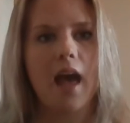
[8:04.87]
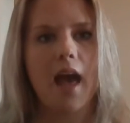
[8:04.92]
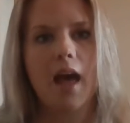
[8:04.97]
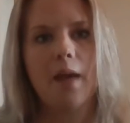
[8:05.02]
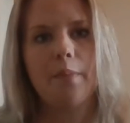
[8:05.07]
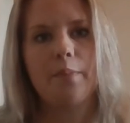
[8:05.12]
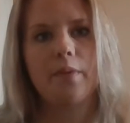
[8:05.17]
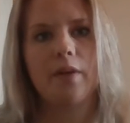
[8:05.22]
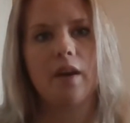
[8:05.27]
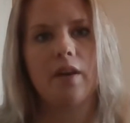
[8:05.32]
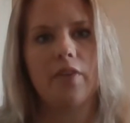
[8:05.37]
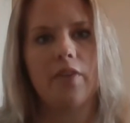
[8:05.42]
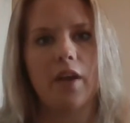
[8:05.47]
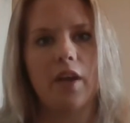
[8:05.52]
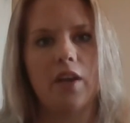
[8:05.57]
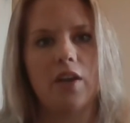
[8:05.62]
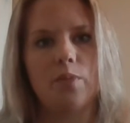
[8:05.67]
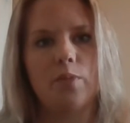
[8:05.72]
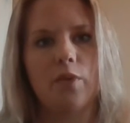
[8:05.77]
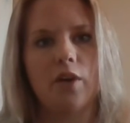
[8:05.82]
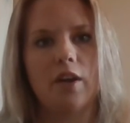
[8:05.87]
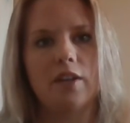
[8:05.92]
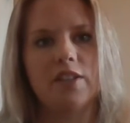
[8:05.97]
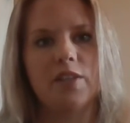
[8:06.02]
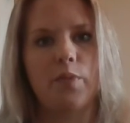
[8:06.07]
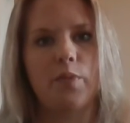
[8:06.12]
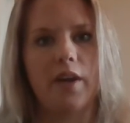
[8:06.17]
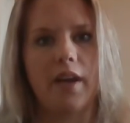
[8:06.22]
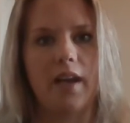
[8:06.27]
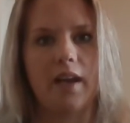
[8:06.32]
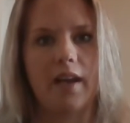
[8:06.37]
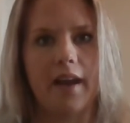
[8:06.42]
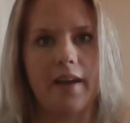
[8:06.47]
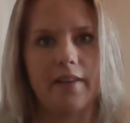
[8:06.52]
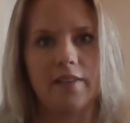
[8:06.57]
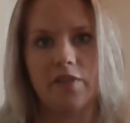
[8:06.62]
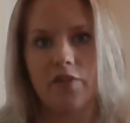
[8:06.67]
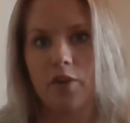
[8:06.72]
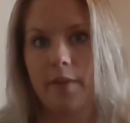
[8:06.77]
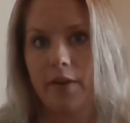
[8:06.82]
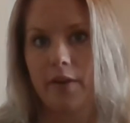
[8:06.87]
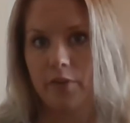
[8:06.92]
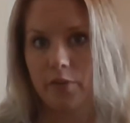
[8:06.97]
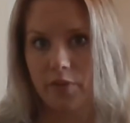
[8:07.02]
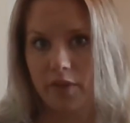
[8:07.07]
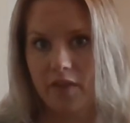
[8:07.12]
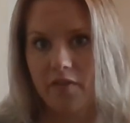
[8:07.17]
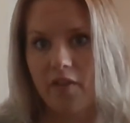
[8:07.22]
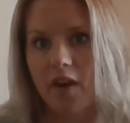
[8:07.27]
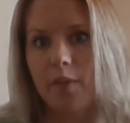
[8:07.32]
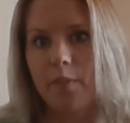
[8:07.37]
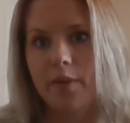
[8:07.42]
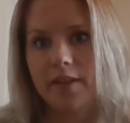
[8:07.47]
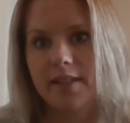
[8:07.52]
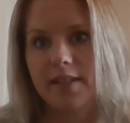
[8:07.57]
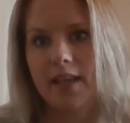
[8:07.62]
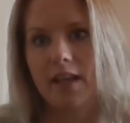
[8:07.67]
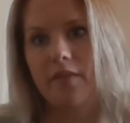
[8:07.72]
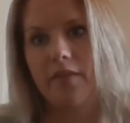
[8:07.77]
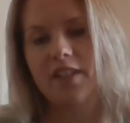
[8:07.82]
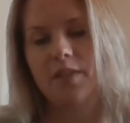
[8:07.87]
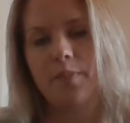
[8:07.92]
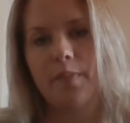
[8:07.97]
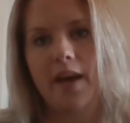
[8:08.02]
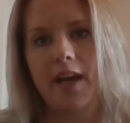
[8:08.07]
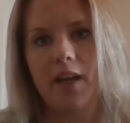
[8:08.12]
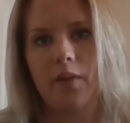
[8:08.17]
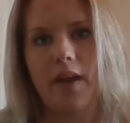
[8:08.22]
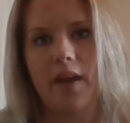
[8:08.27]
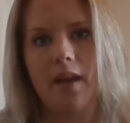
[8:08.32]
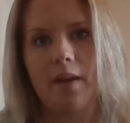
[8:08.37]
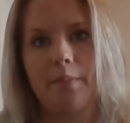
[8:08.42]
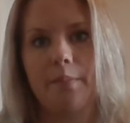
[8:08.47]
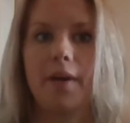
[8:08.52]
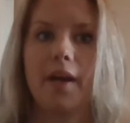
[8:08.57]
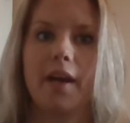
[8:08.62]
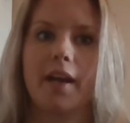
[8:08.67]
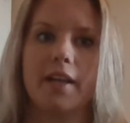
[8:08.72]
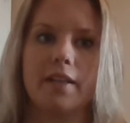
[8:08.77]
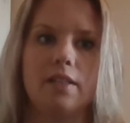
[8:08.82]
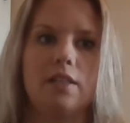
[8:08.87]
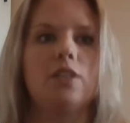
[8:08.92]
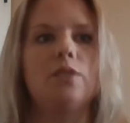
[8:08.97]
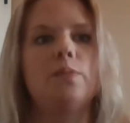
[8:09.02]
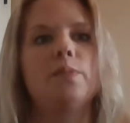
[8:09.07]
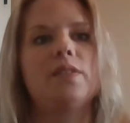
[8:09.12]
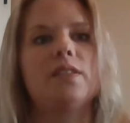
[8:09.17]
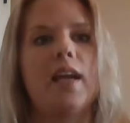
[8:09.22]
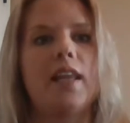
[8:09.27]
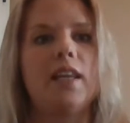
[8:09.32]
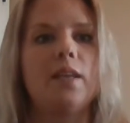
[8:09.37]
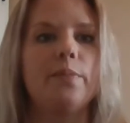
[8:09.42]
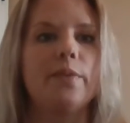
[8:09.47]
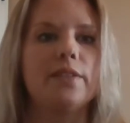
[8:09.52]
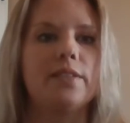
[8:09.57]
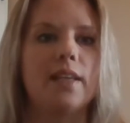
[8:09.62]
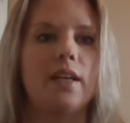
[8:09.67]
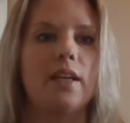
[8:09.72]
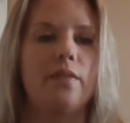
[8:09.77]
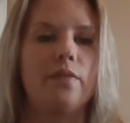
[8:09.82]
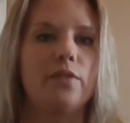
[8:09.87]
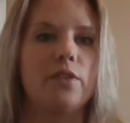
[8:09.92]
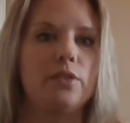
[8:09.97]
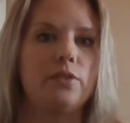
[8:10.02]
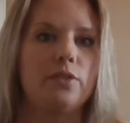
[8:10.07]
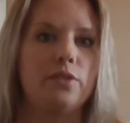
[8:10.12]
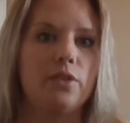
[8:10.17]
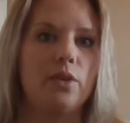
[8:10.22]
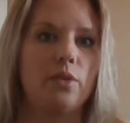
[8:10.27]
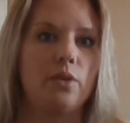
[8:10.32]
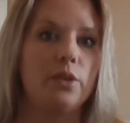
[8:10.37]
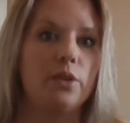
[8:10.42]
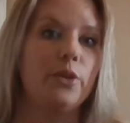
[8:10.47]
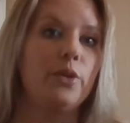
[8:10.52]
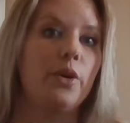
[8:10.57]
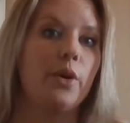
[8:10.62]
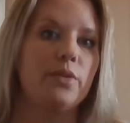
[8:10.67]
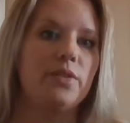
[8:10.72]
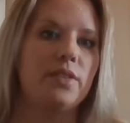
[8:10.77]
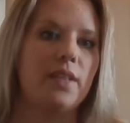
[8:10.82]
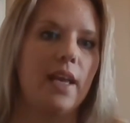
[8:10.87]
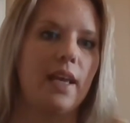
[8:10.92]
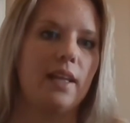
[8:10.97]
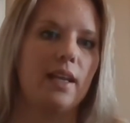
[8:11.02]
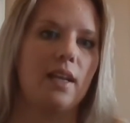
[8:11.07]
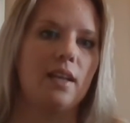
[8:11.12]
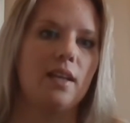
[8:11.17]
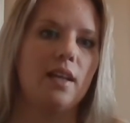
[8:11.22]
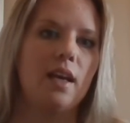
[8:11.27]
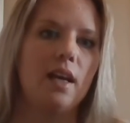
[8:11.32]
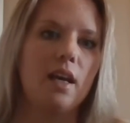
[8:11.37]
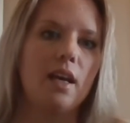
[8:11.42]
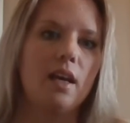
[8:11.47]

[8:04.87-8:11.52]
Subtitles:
At birth, a newborn's brain accounts for about 25% of its body weight, but consumes 90% of total glucose taken in.